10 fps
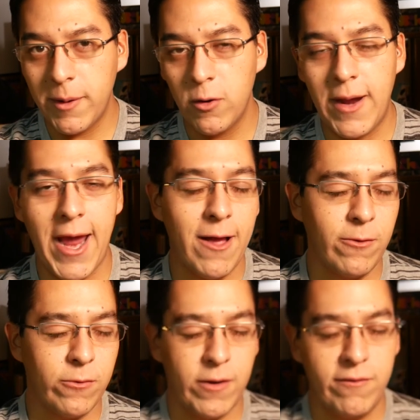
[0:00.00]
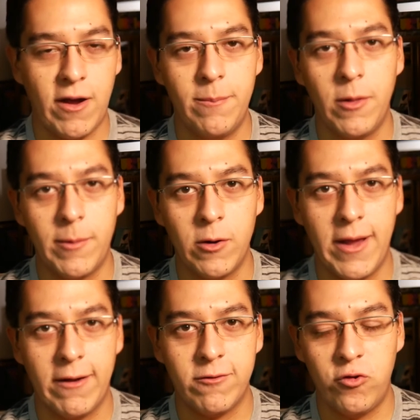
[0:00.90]
and the 35mm
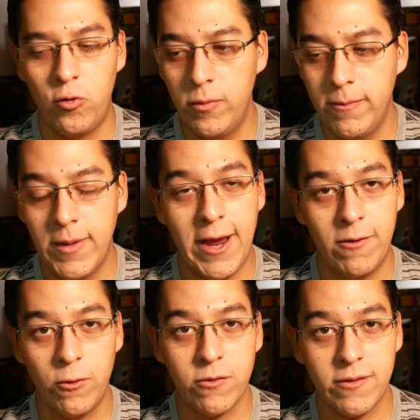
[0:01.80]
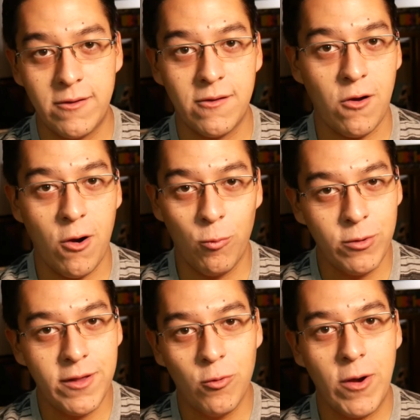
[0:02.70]
f2, and those lenses are
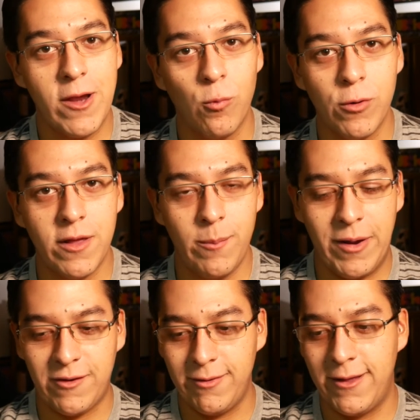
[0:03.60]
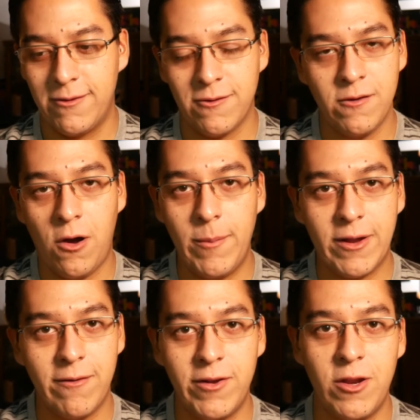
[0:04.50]
really great, really amazing lens. I'll
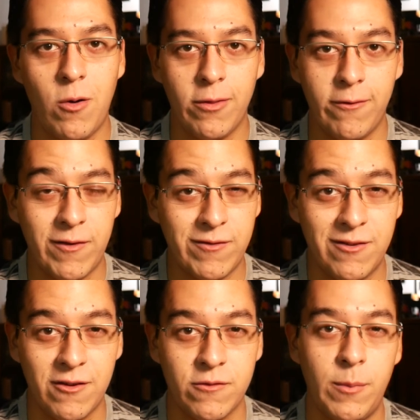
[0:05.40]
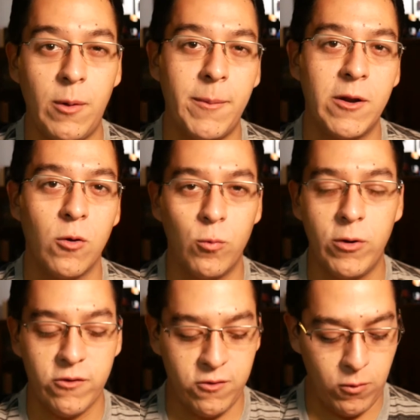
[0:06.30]
make a video on the 56mm
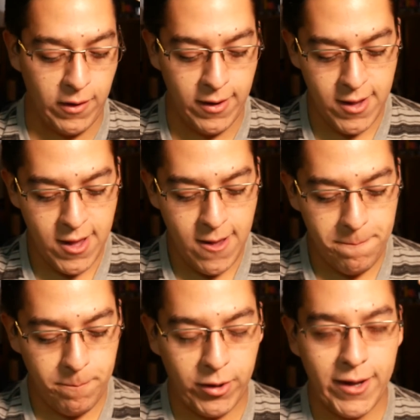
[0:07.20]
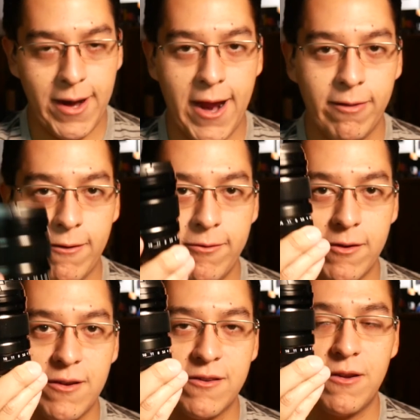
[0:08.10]
real soon, but I love the
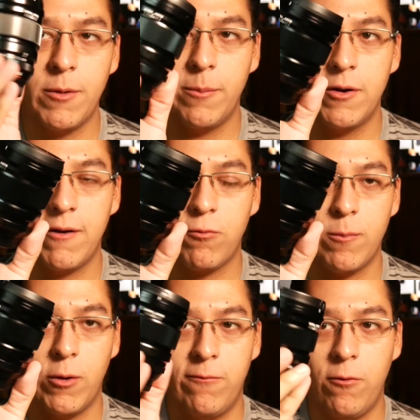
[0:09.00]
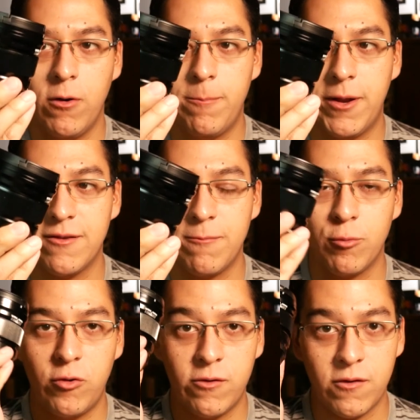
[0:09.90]
16mm f1.4 because it
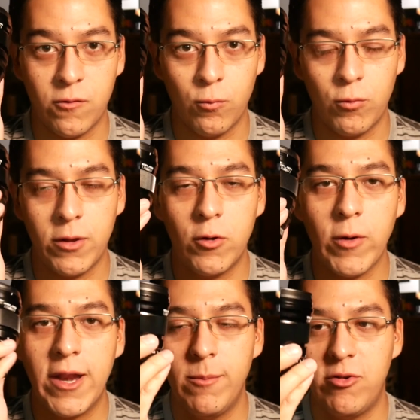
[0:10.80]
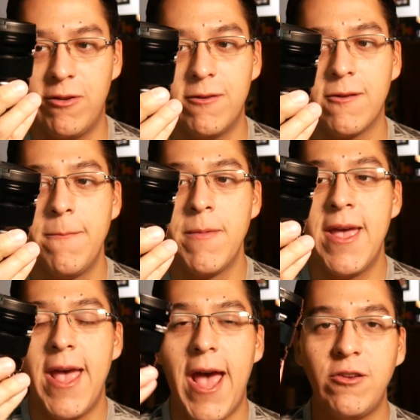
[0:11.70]
produces really great images,
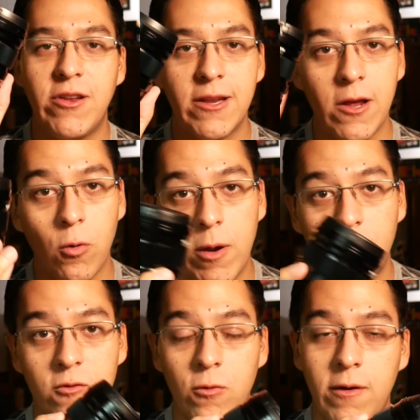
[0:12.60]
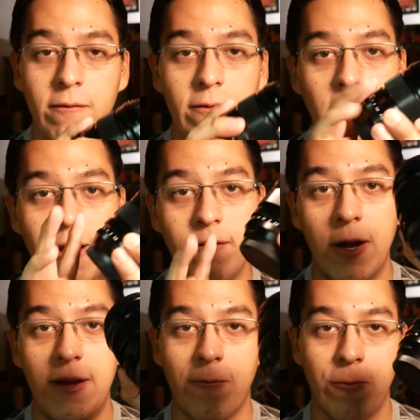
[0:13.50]
and you can get away with doing very,
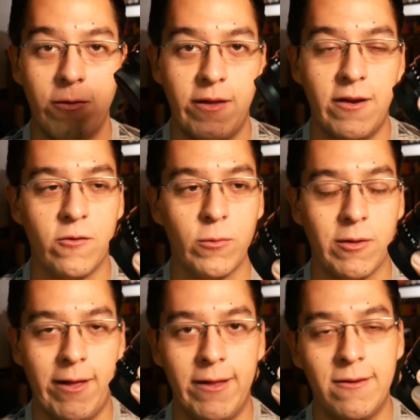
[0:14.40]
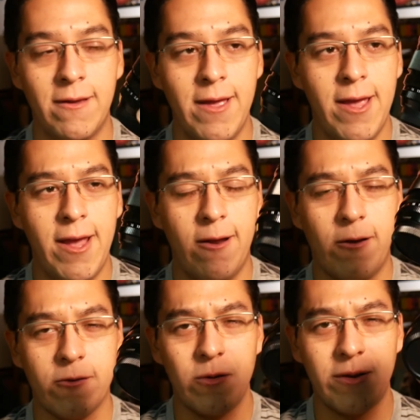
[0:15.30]
very different things with the lens, and
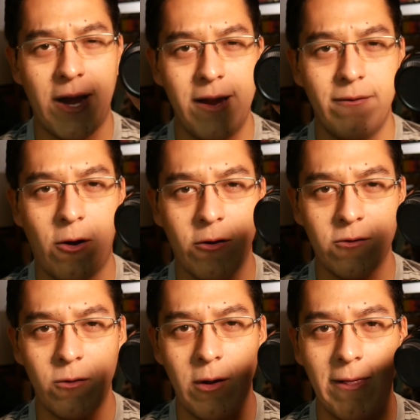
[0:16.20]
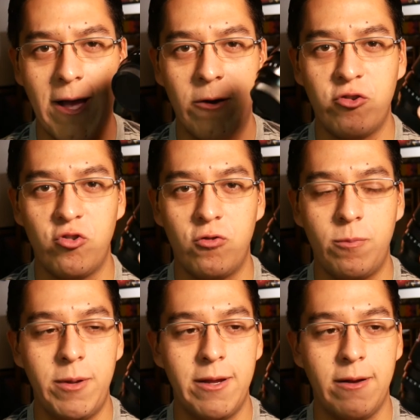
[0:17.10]
also it kind of also allows you to
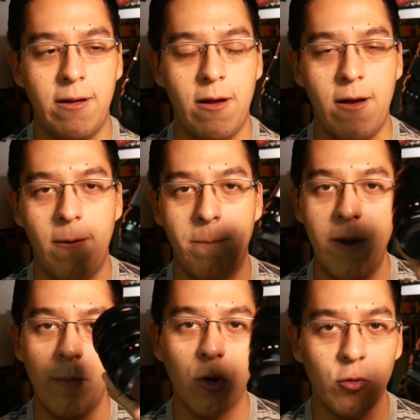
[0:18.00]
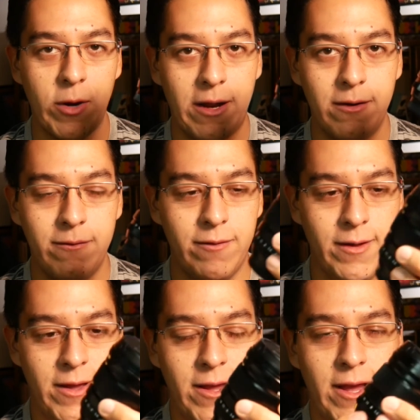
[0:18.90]
be a bit more creative
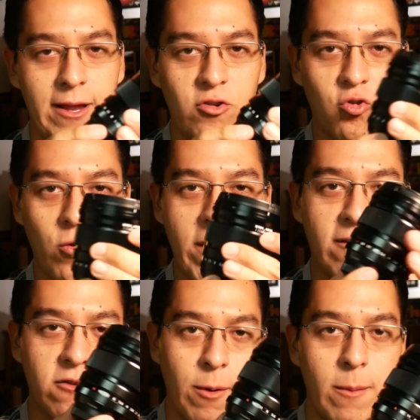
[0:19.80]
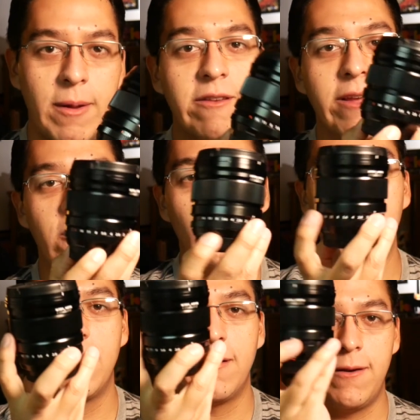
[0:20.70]
and try experimenting and
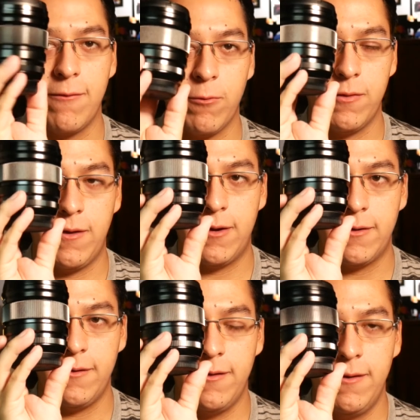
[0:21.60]
doing different things.